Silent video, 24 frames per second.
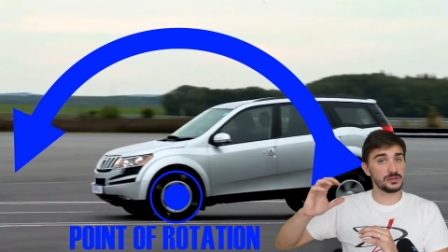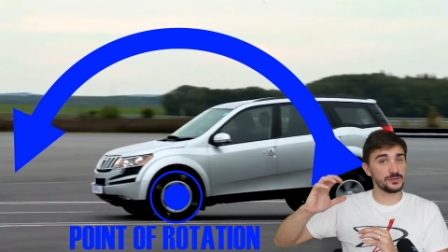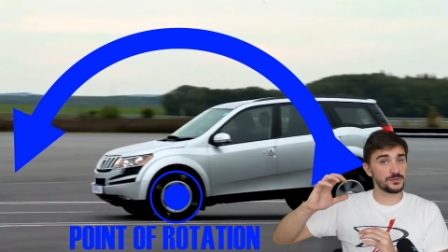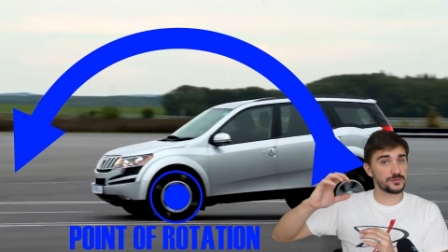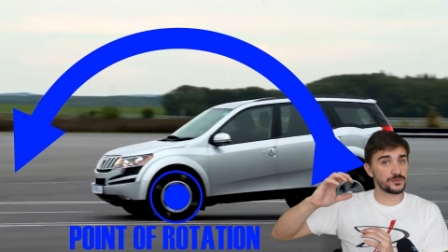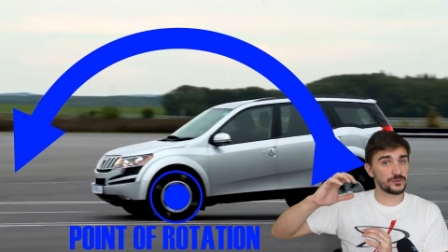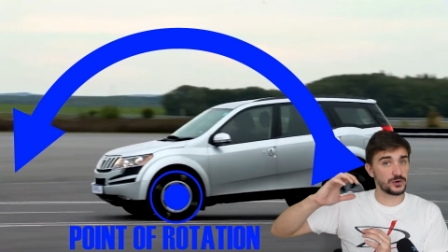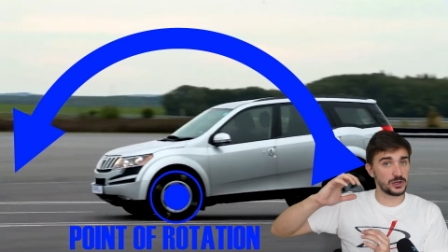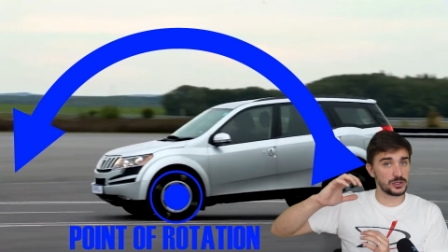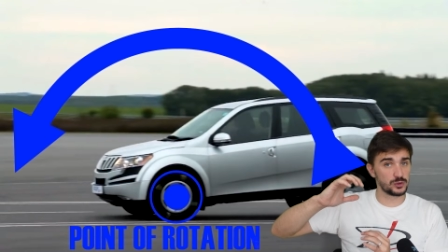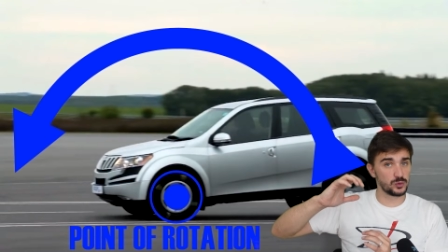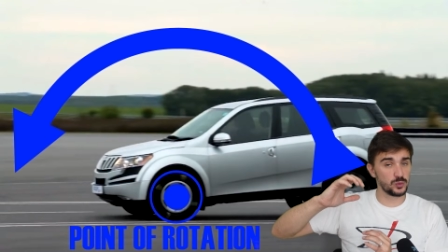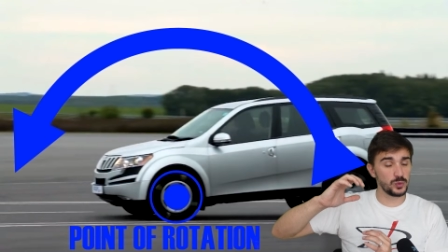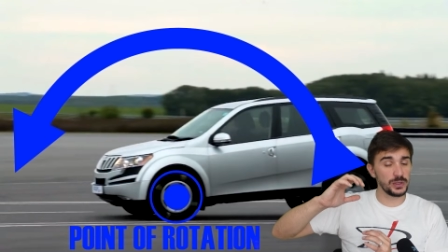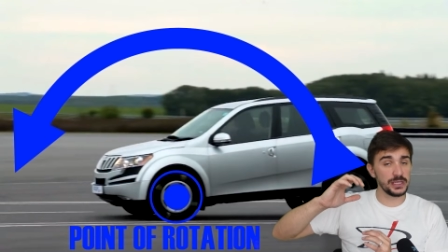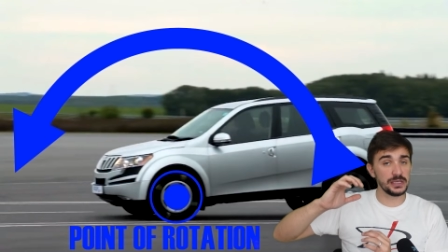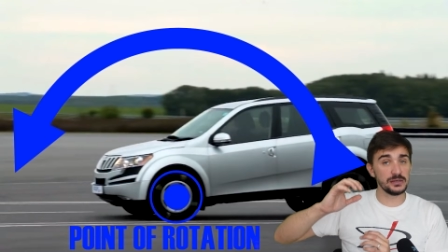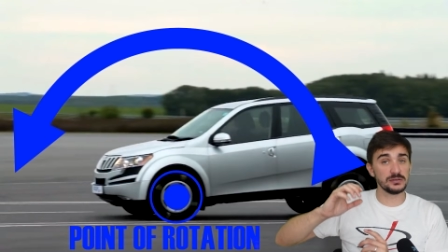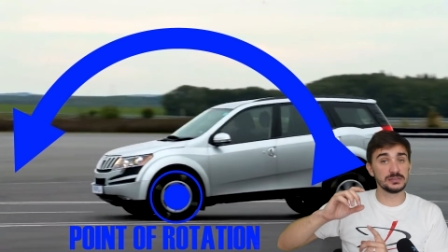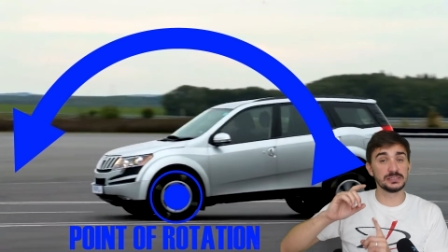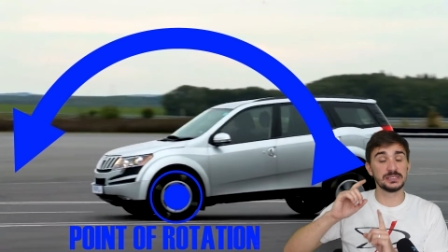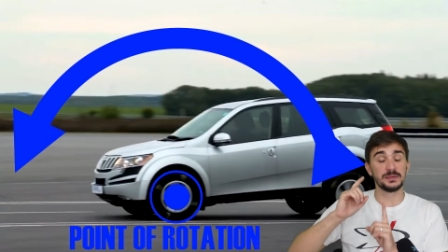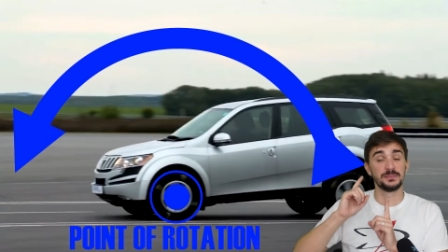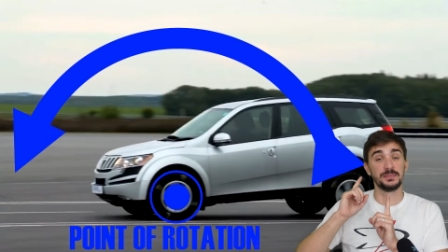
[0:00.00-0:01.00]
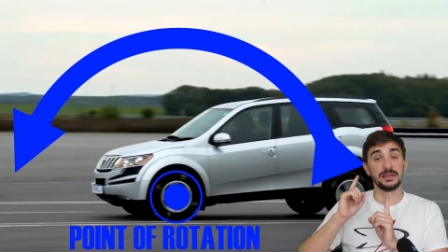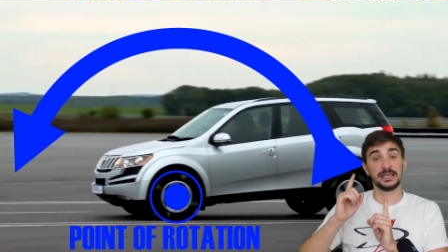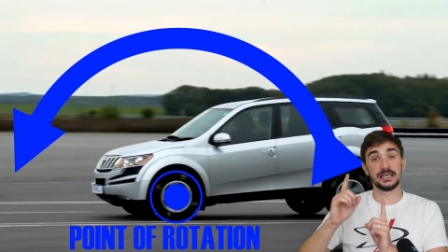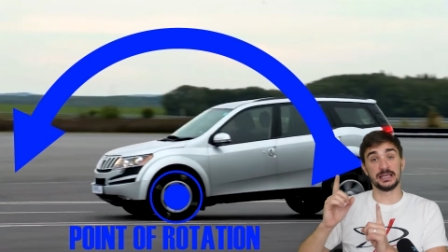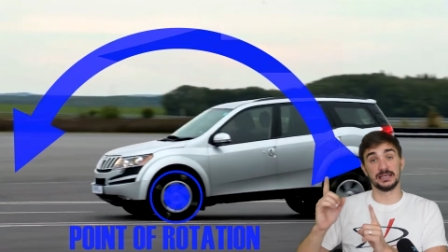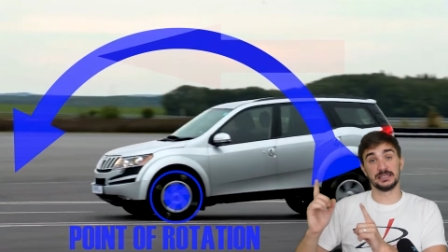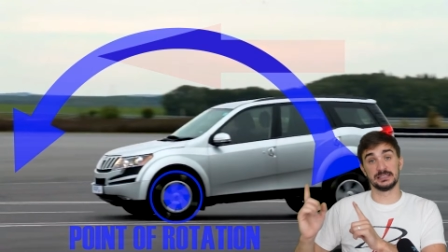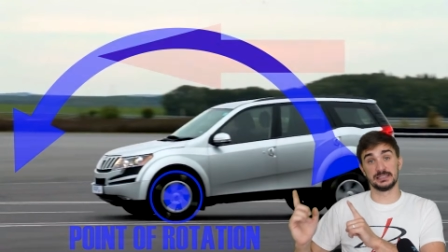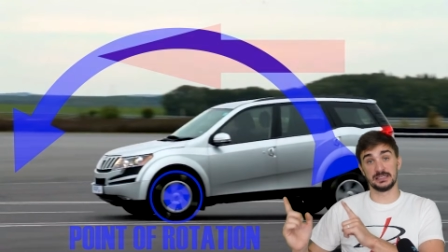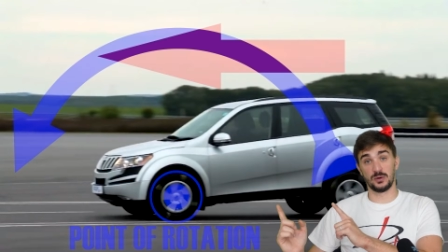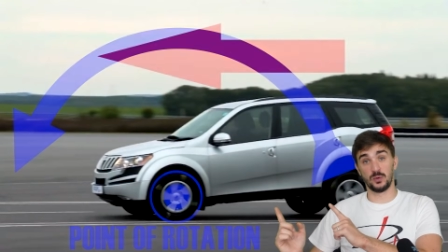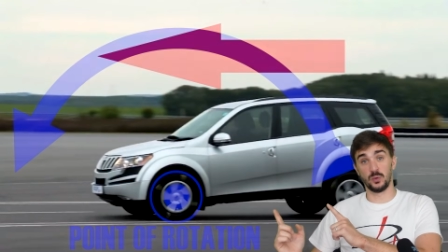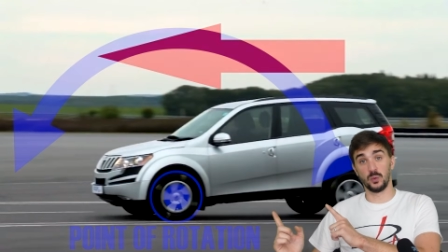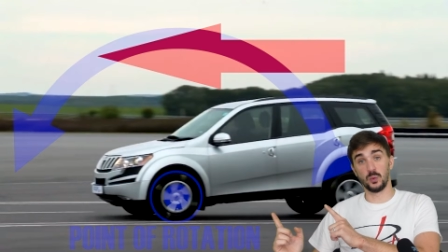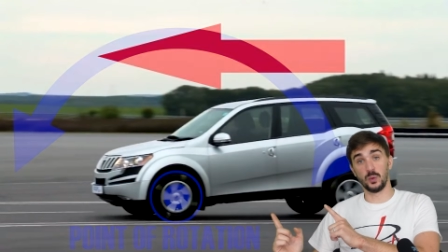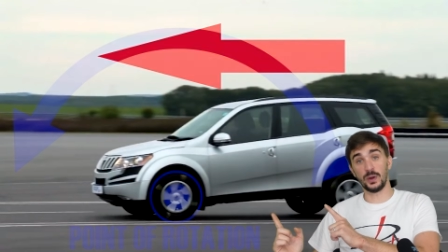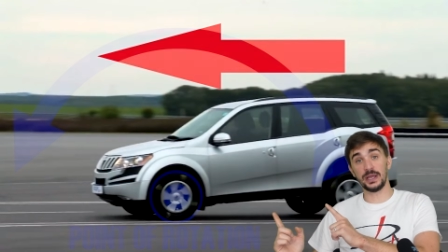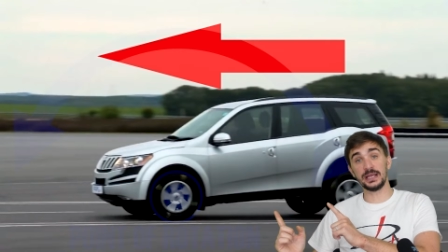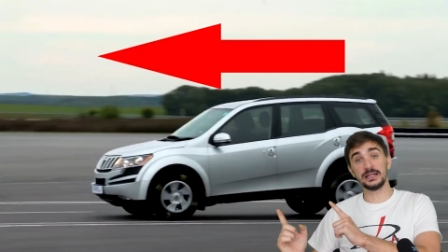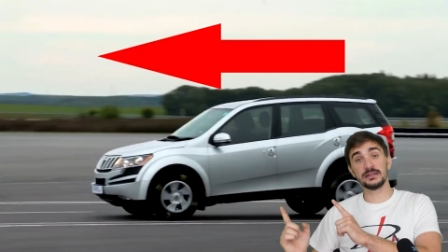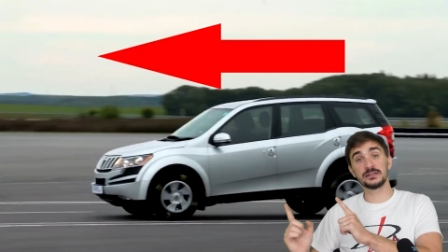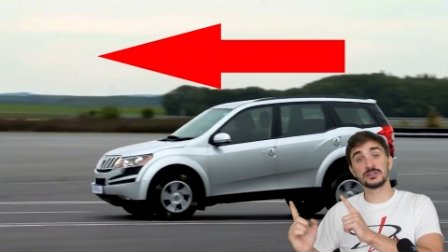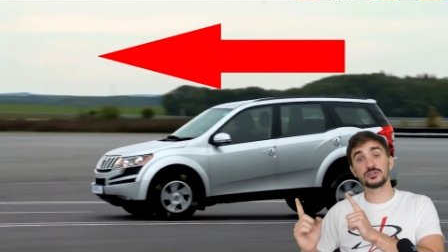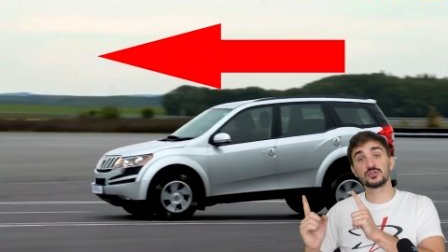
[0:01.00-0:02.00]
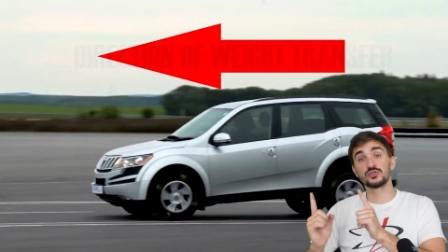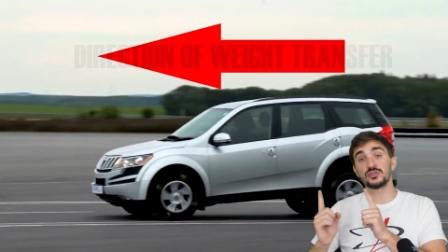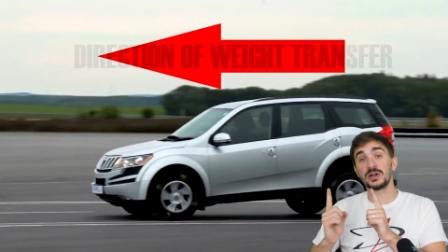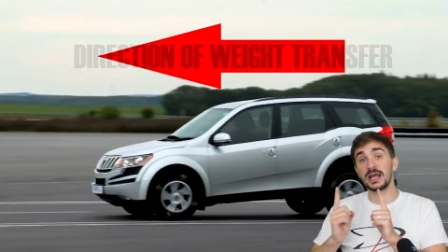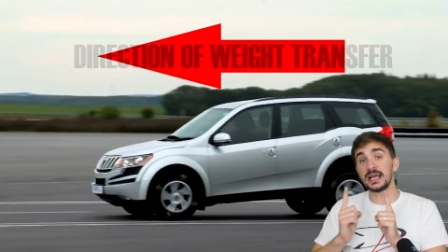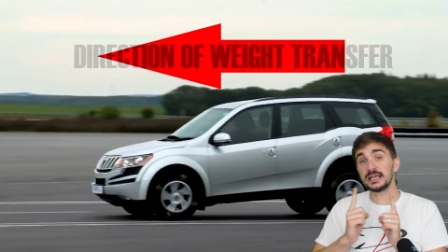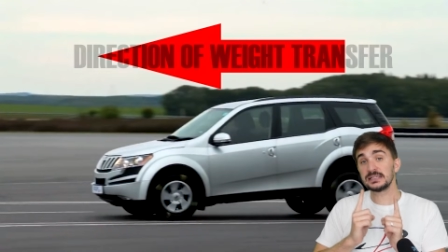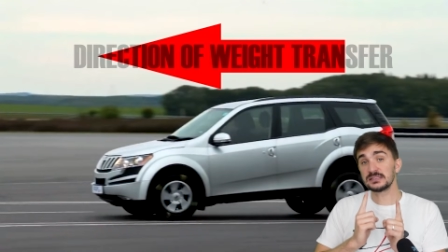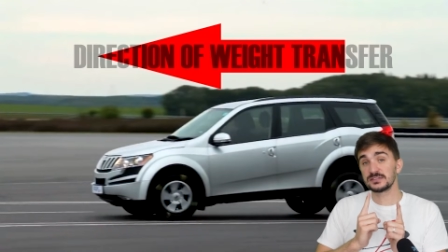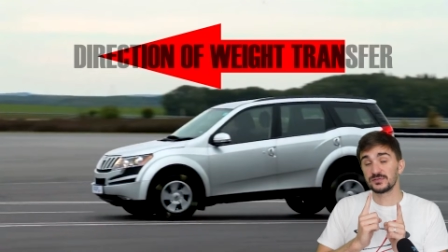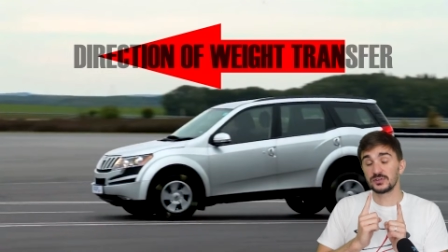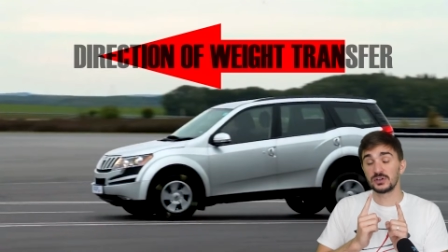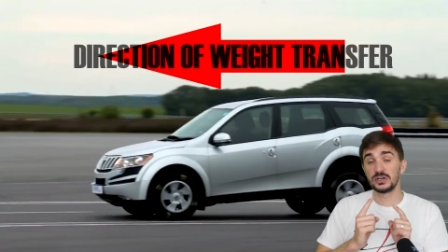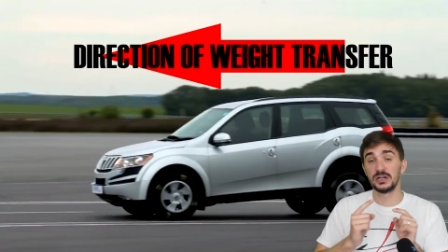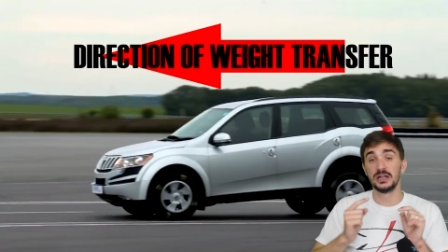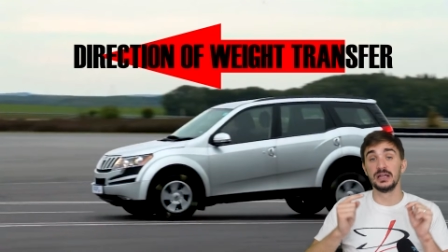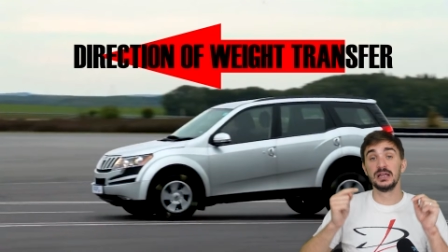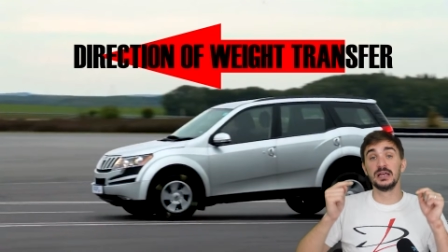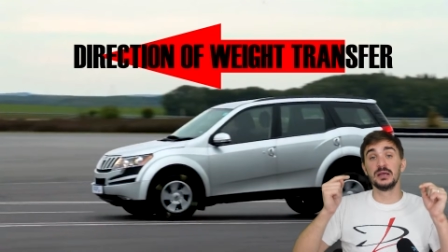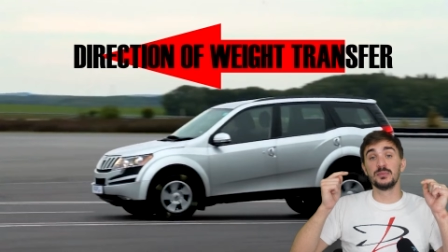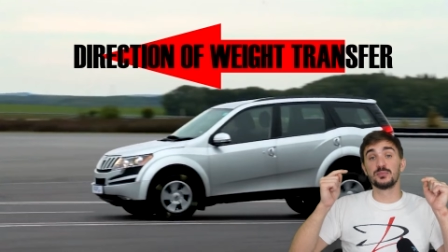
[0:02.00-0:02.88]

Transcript: the front wheels because weight transfer